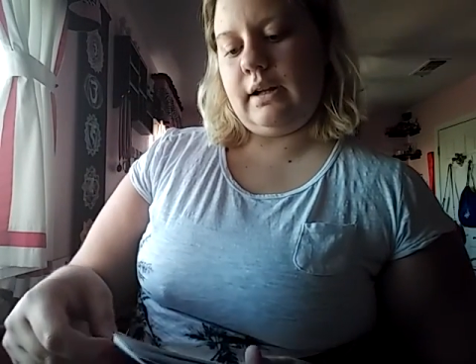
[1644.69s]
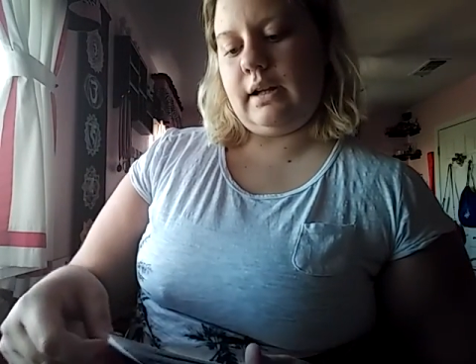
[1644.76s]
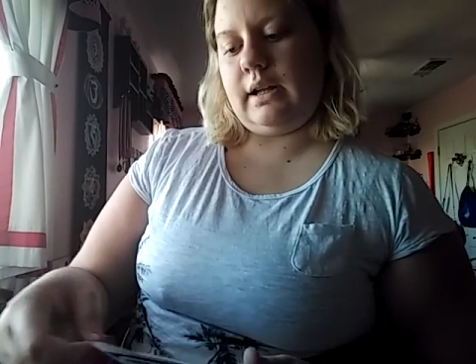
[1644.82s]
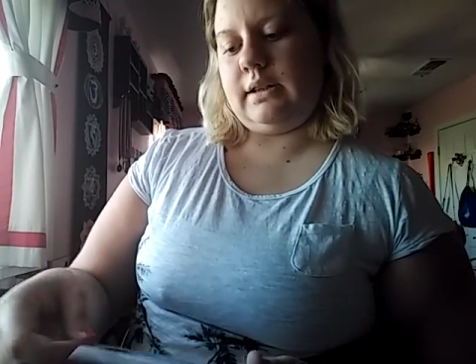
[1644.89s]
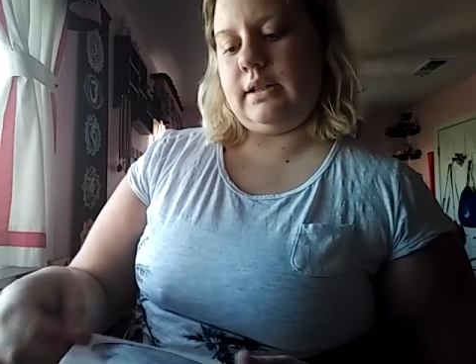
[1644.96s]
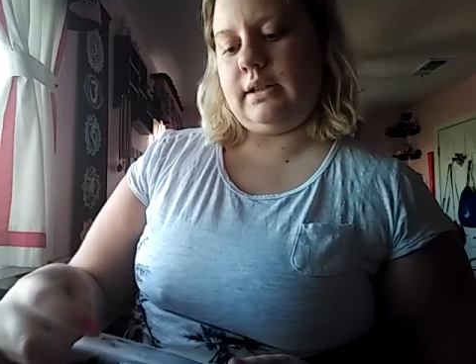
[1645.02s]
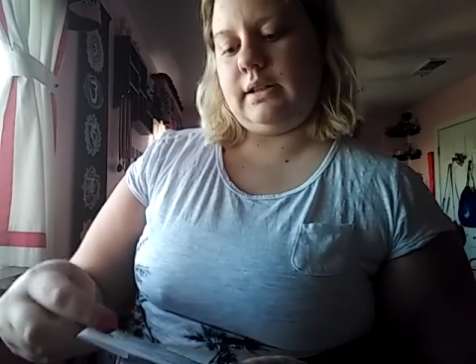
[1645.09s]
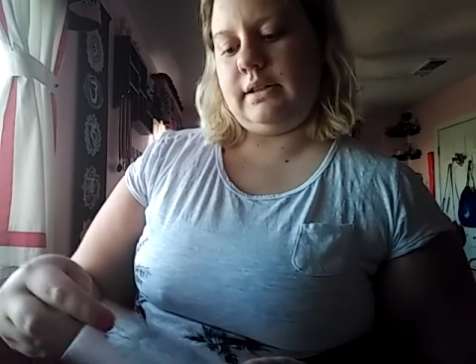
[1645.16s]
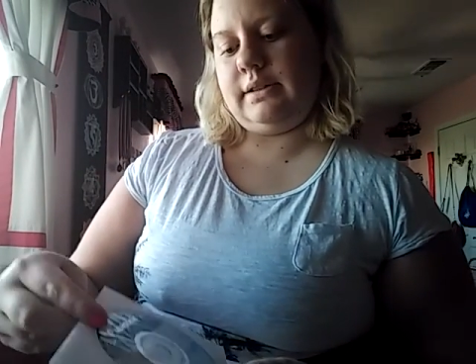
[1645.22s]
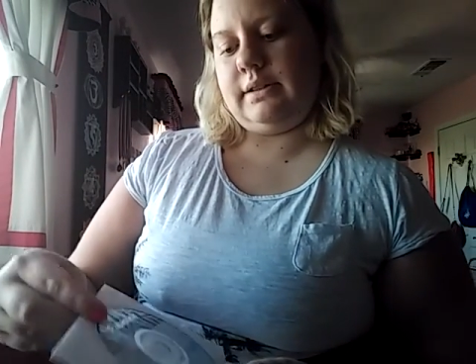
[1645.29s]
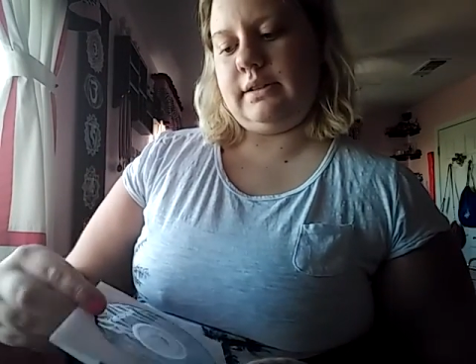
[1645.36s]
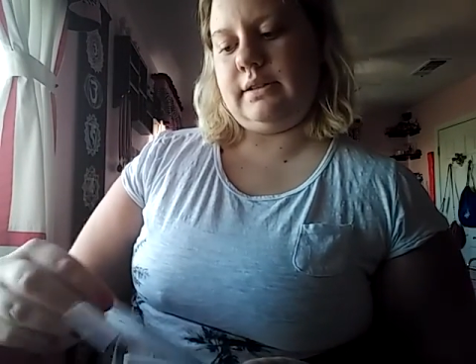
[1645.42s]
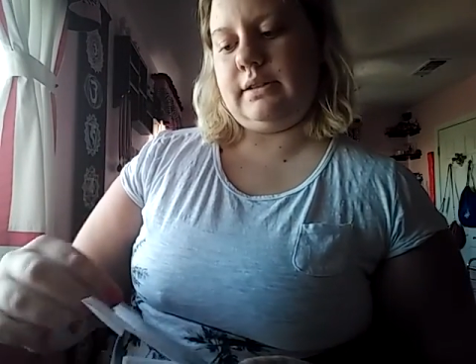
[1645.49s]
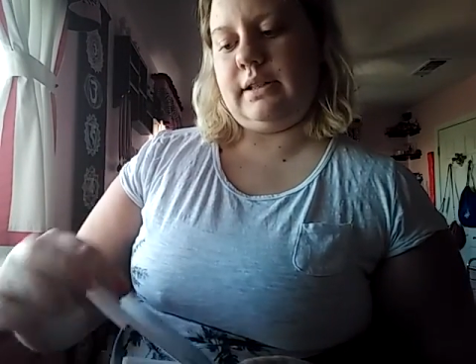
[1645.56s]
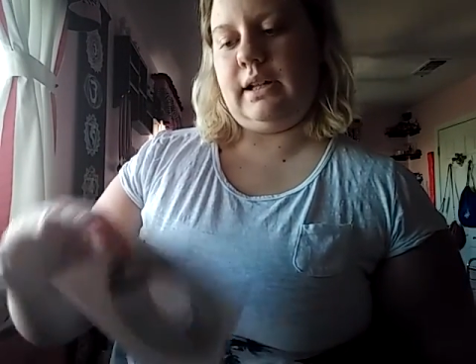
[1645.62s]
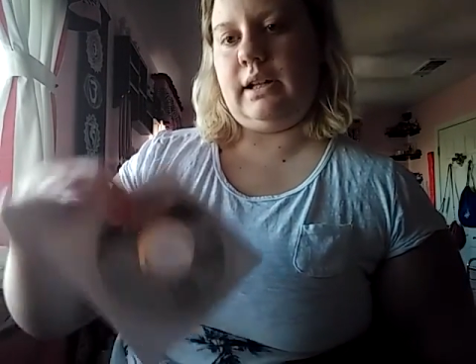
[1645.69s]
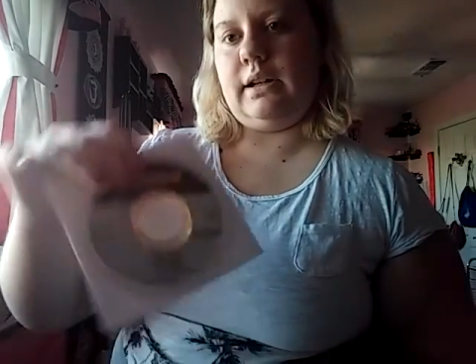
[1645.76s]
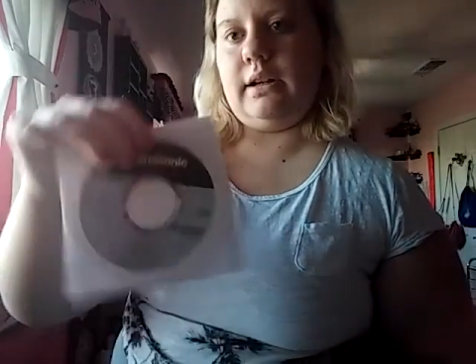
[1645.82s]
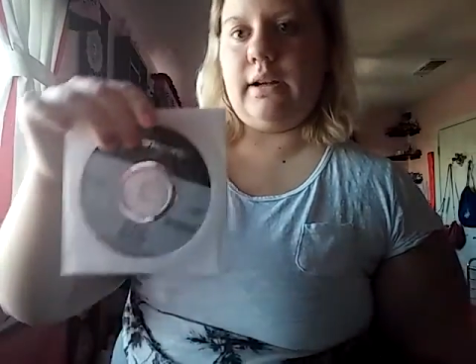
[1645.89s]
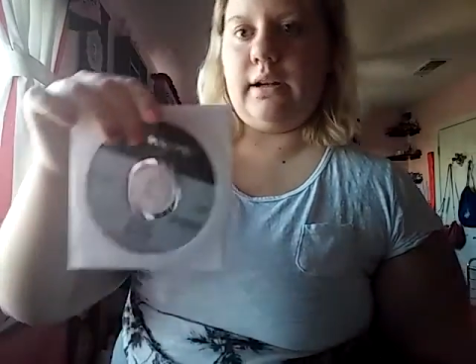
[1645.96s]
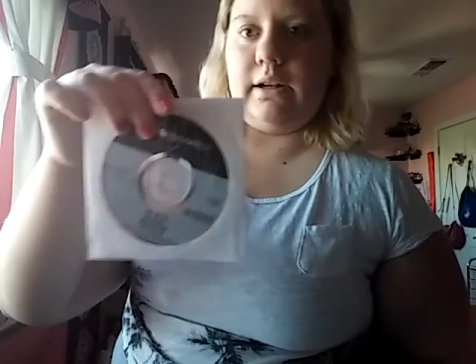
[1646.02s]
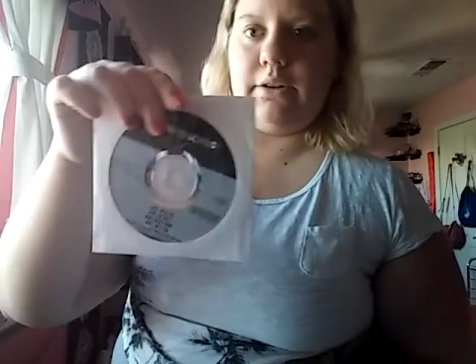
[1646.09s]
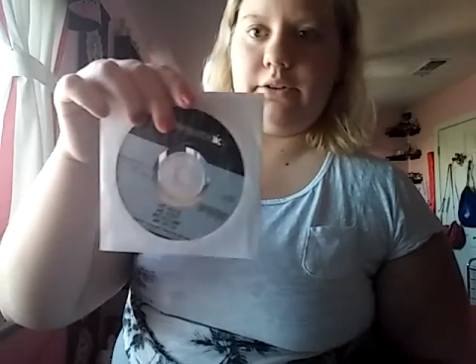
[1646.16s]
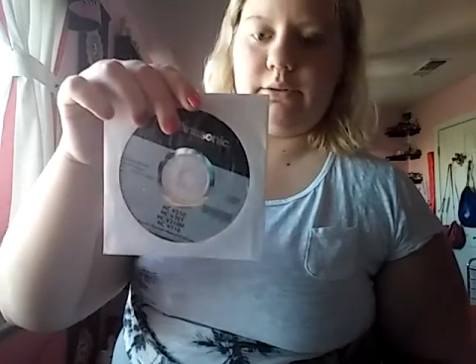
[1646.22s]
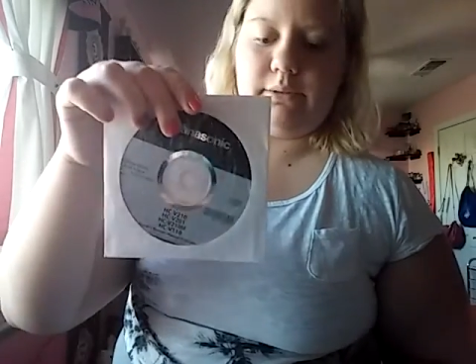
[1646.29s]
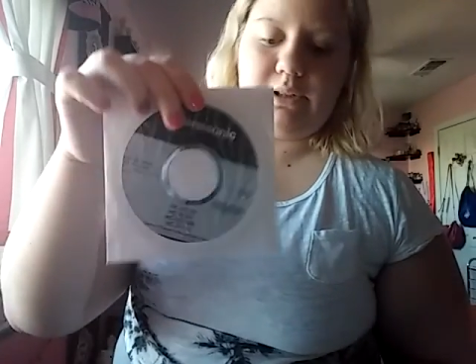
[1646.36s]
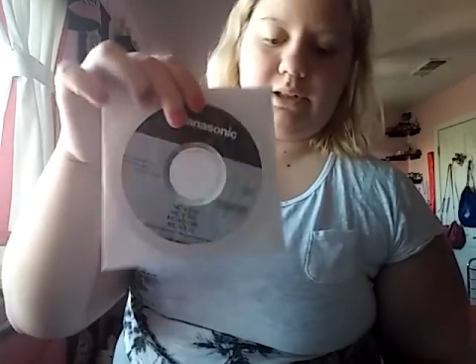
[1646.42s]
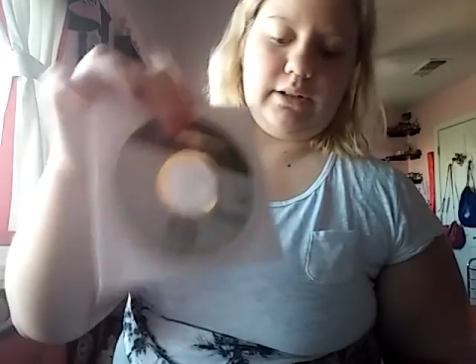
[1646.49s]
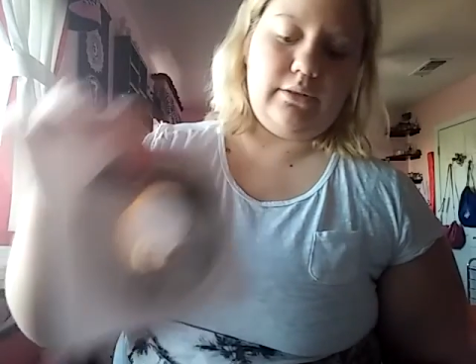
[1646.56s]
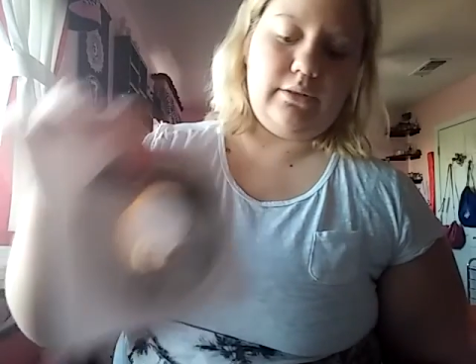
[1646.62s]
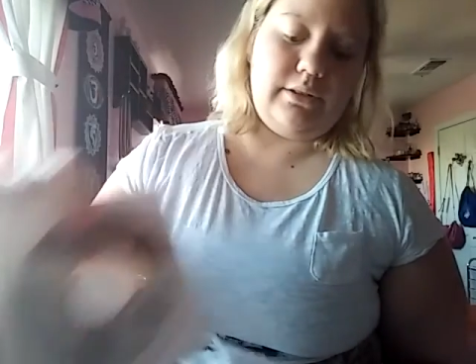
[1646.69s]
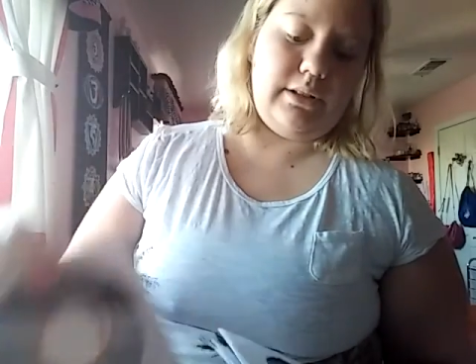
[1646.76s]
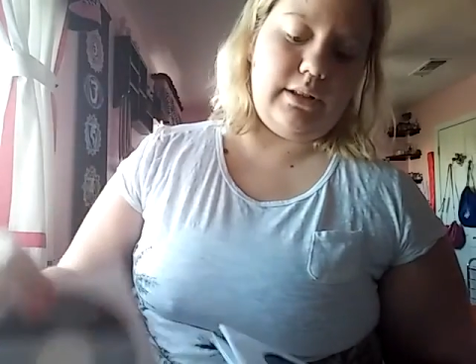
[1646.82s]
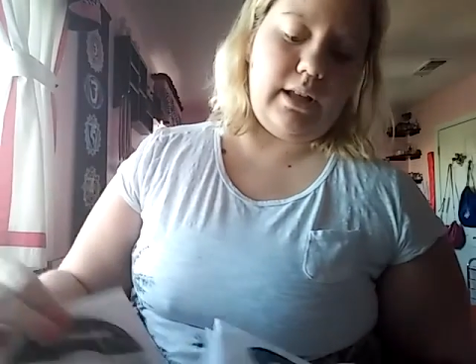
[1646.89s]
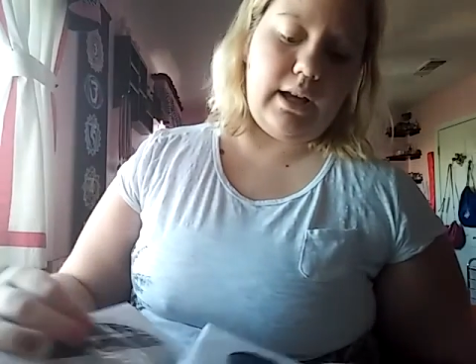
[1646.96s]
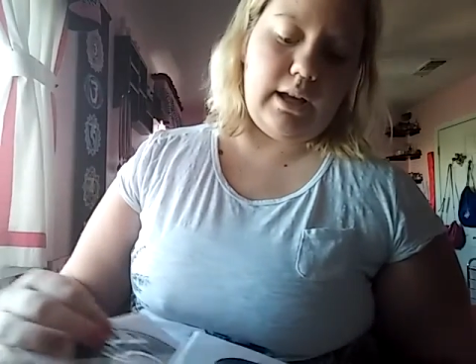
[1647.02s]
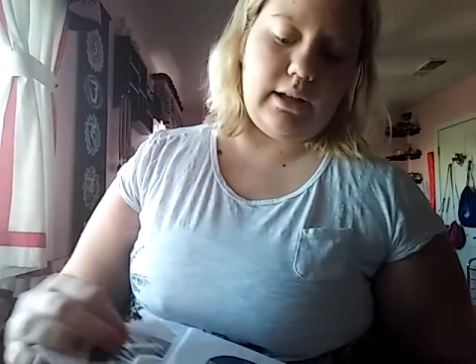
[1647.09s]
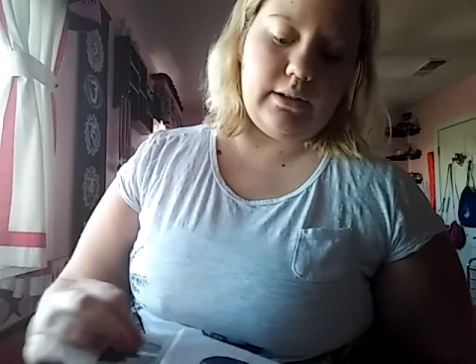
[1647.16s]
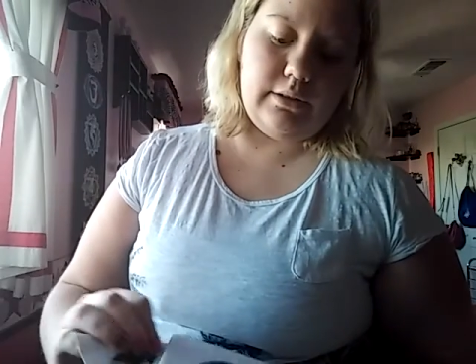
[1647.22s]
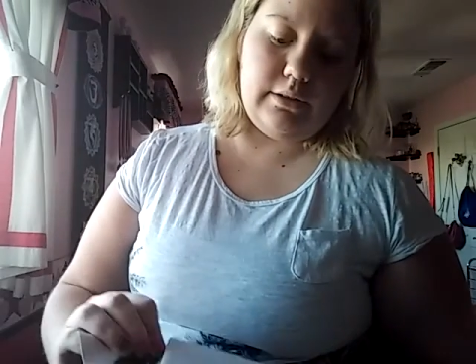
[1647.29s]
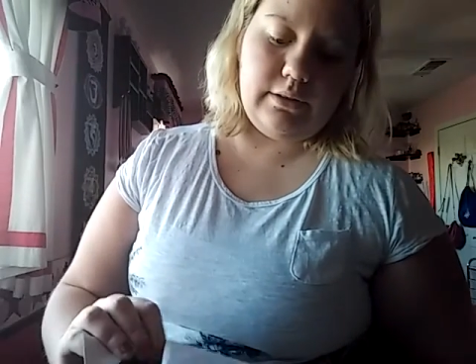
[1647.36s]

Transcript: And then this is the other one that goes to that.